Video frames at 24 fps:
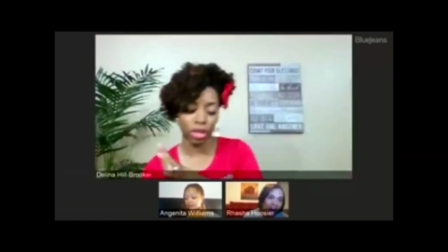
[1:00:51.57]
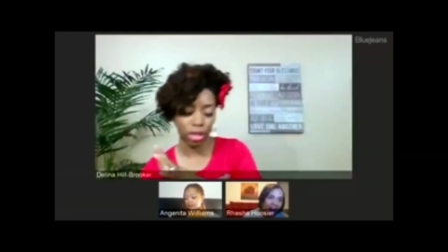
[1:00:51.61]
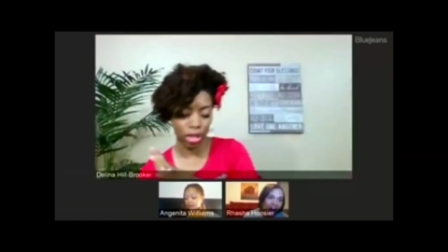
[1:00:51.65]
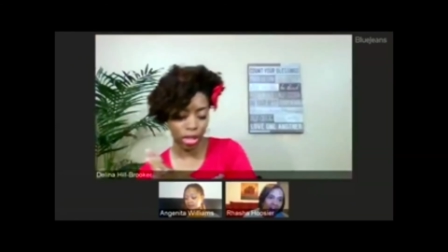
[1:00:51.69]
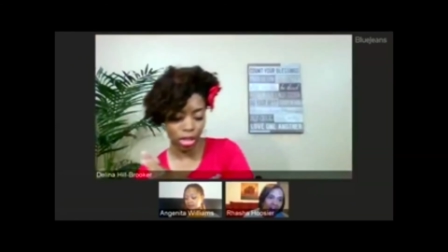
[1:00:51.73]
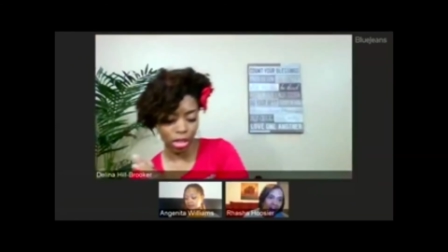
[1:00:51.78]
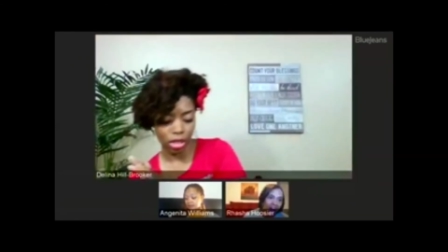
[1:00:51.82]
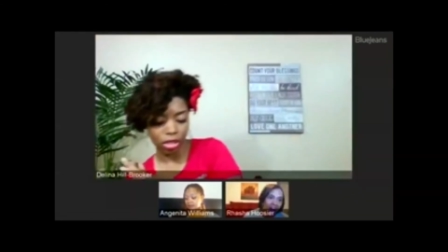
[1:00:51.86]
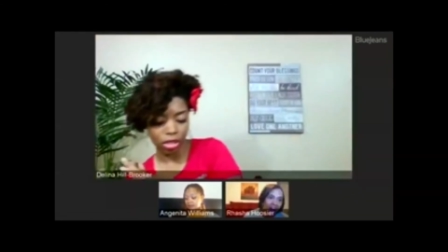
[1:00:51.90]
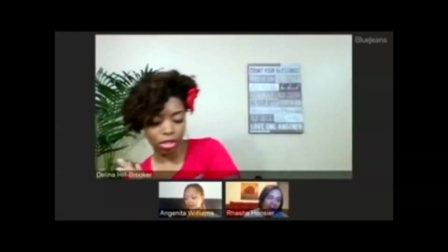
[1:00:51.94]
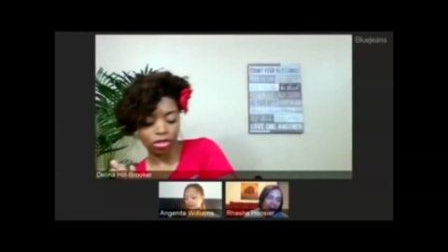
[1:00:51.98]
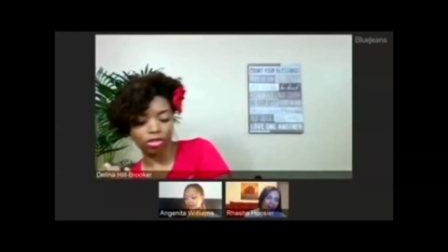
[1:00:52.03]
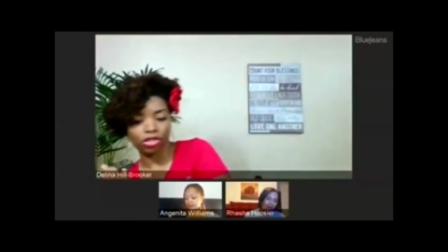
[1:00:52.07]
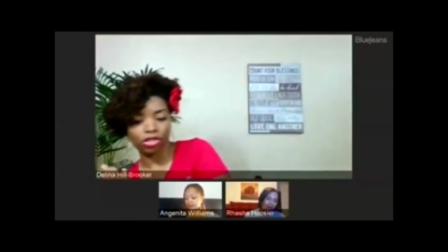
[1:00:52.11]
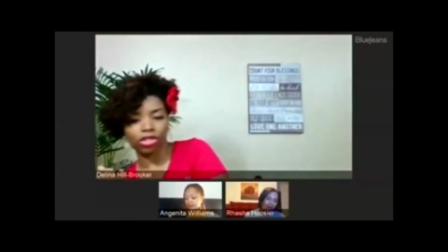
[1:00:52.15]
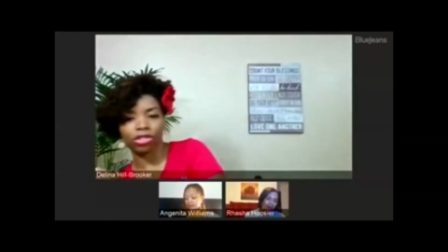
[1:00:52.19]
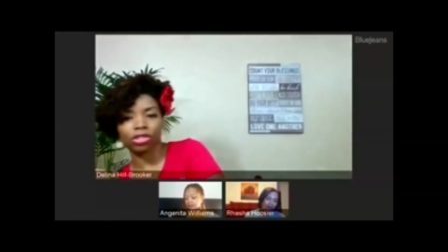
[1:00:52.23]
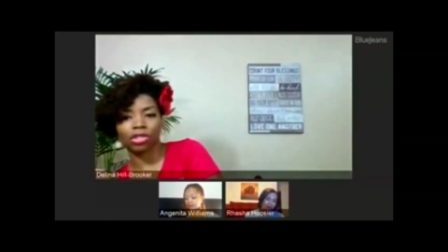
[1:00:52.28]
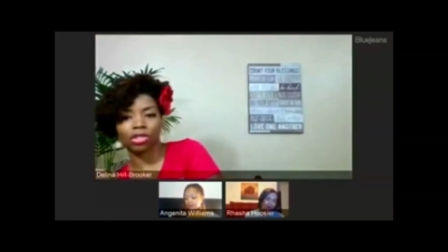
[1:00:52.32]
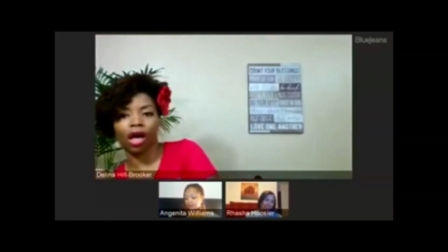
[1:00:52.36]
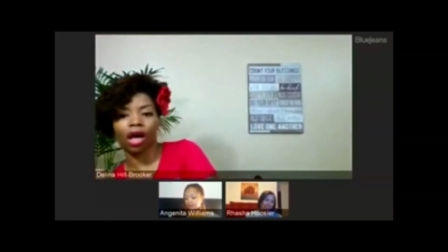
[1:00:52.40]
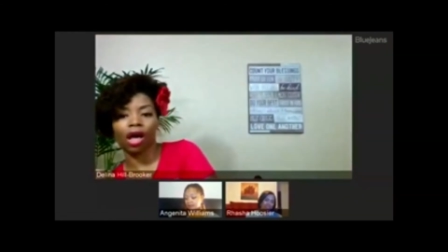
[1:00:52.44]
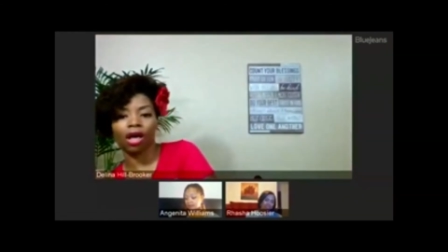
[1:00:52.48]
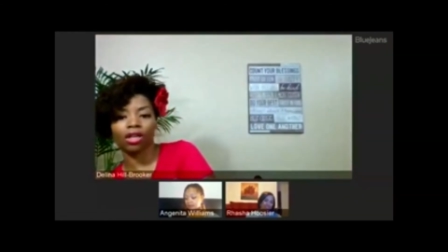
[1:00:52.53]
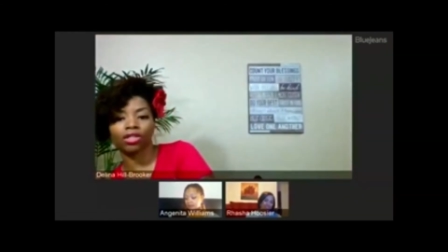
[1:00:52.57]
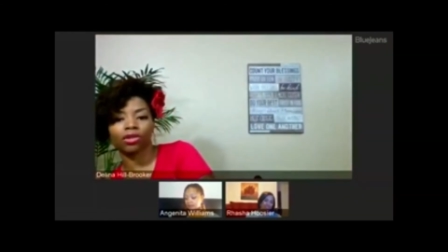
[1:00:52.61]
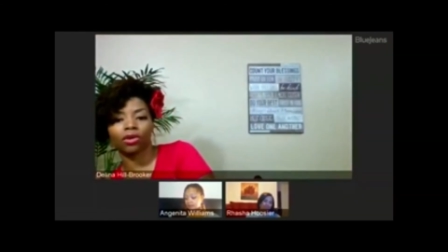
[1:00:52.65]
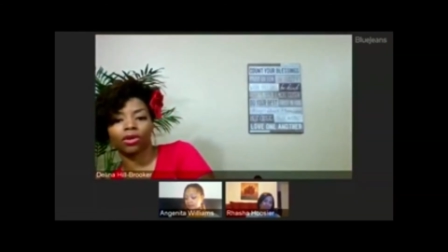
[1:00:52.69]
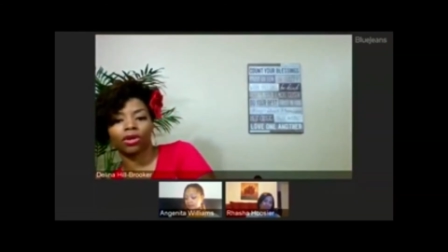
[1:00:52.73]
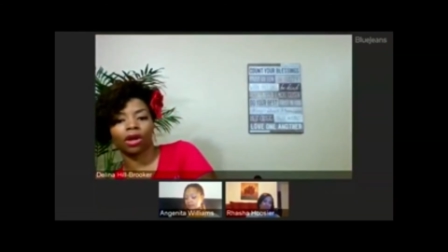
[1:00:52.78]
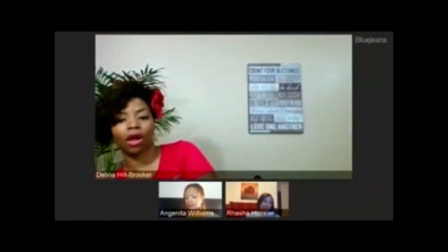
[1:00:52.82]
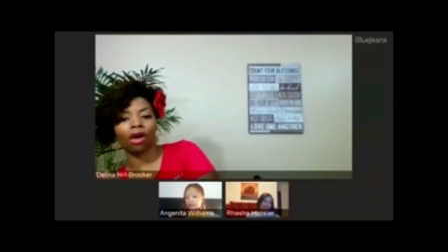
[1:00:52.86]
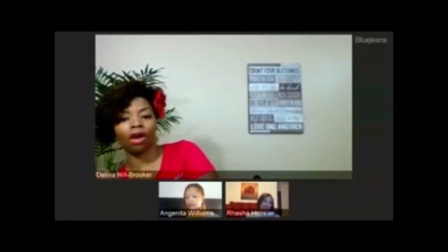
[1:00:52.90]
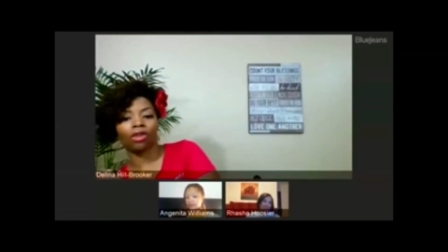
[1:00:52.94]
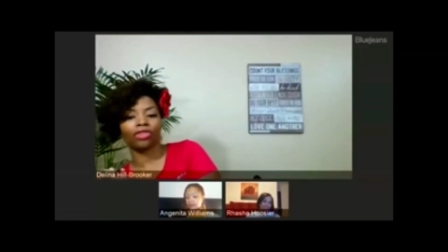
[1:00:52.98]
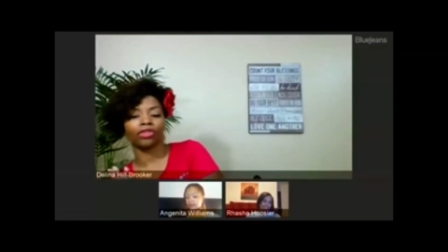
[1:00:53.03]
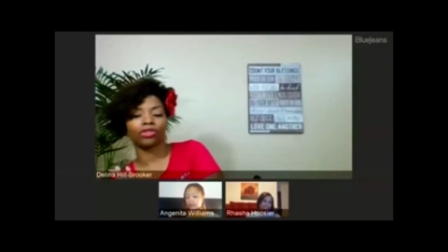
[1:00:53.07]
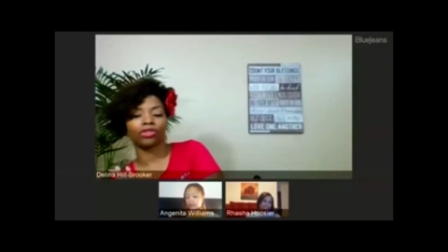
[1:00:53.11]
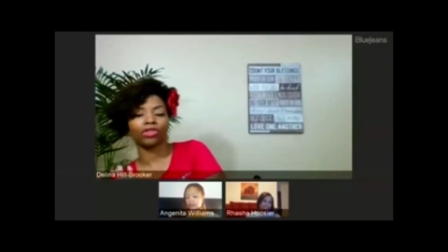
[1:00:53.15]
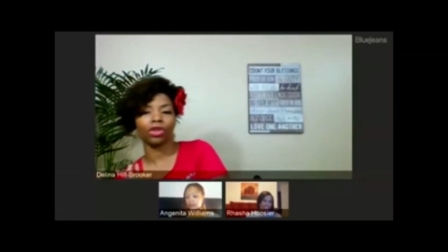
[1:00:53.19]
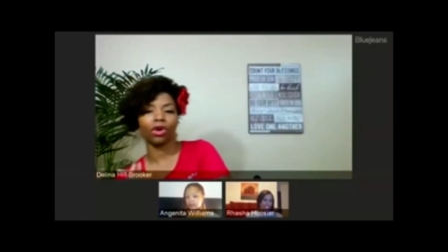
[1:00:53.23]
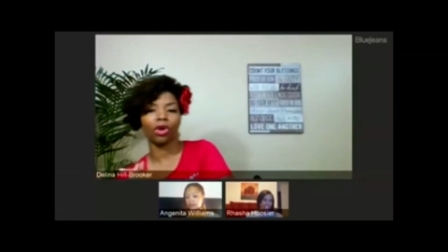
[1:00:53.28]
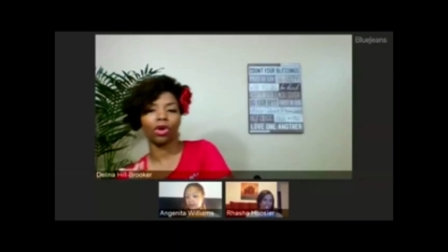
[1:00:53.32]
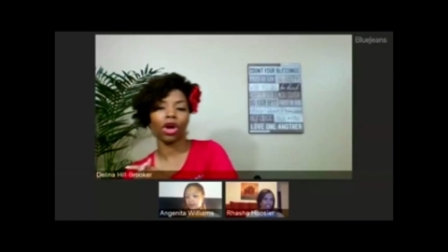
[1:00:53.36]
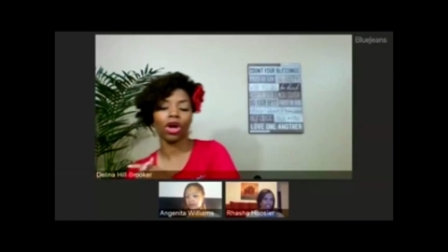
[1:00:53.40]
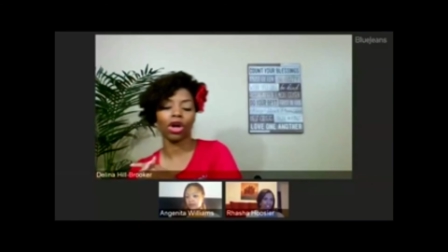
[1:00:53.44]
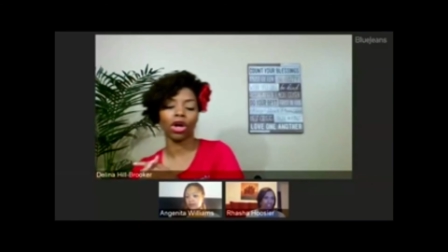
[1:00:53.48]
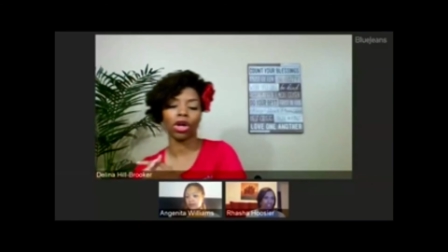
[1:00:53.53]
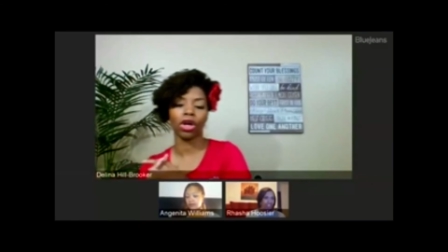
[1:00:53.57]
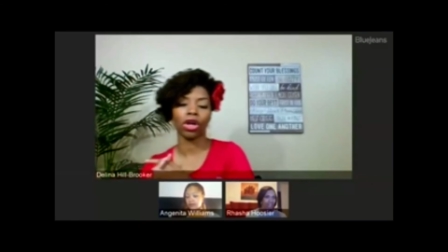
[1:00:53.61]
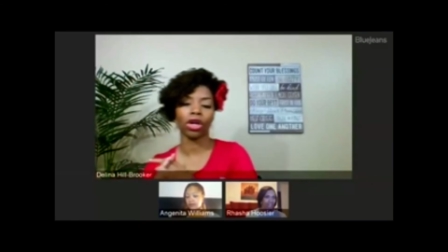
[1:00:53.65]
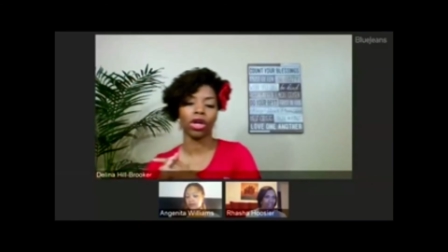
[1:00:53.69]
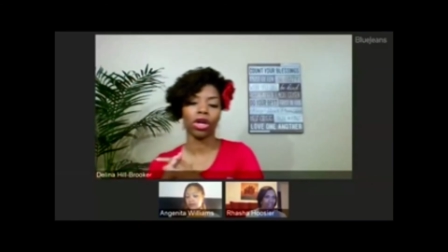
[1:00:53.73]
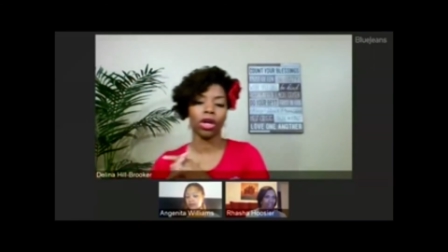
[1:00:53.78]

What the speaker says: So she's also an author. So her